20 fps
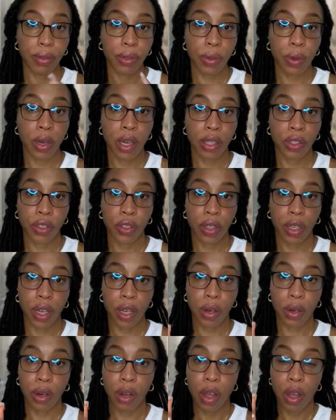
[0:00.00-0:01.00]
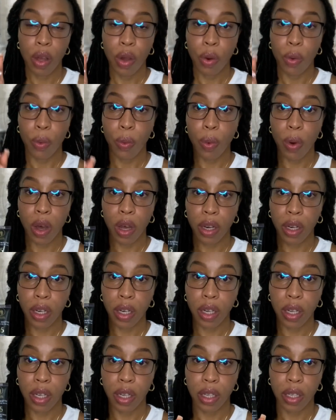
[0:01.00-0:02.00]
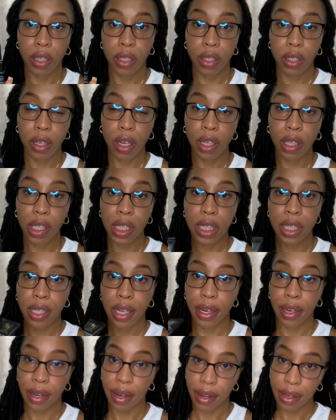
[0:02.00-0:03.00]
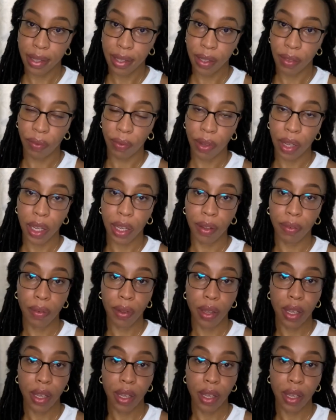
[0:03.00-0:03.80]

201 Dollars and ninety-five